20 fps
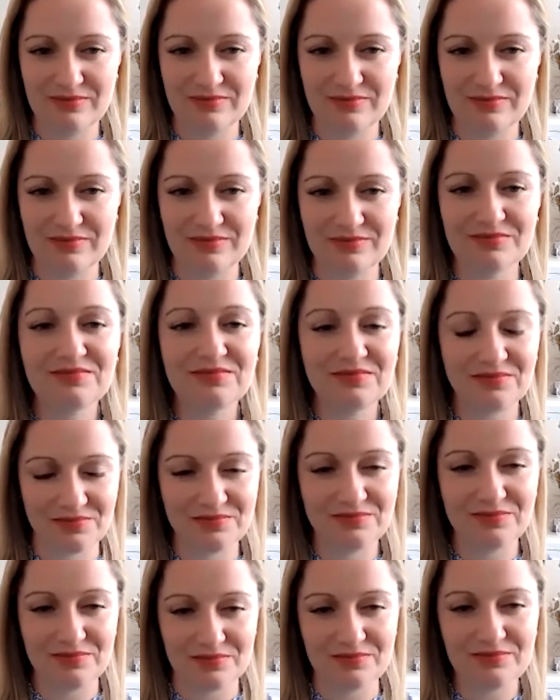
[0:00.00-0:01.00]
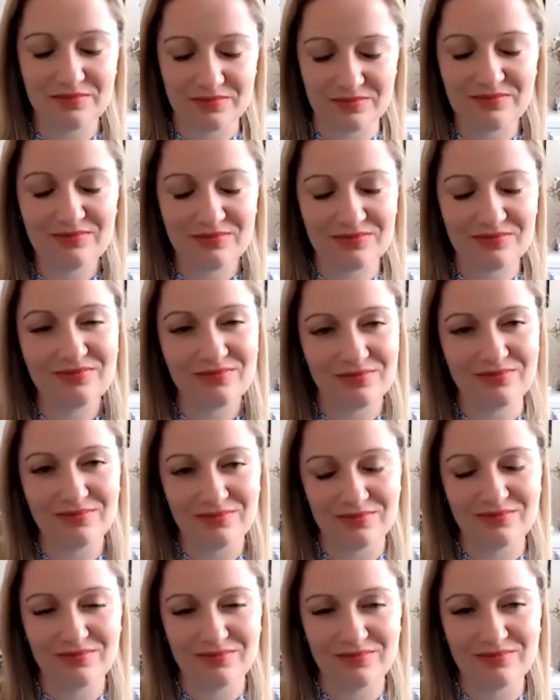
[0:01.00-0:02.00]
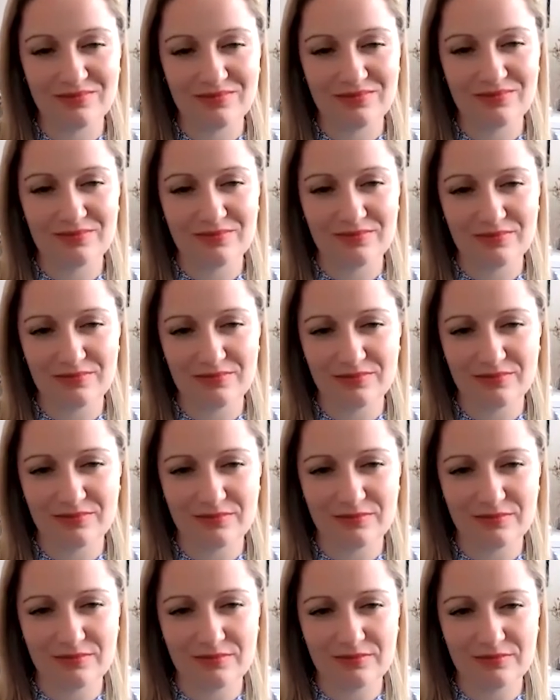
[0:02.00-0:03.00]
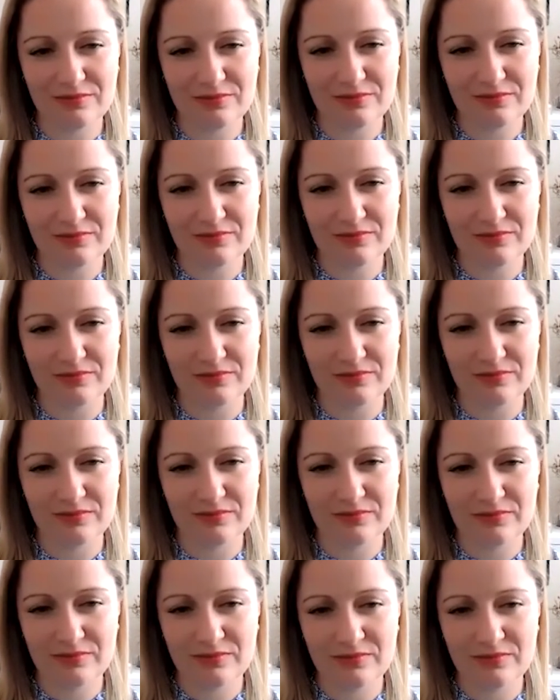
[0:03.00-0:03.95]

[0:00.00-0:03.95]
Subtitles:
No words are spoken by the person on screen.